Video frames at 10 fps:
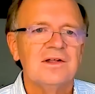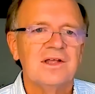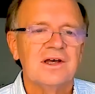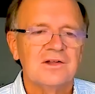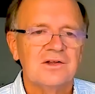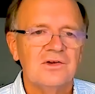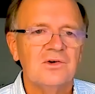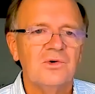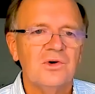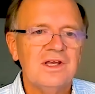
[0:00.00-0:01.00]
that
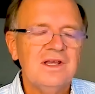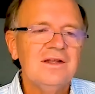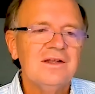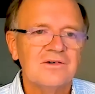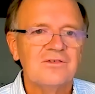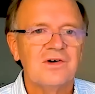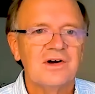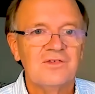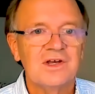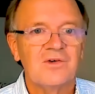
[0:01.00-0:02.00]
you either
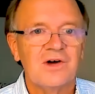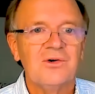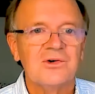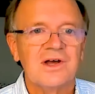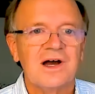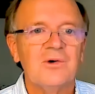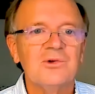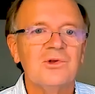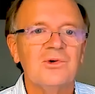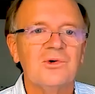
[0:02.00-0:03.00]
figure out how
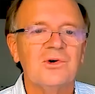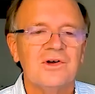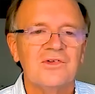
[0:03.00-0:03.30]
to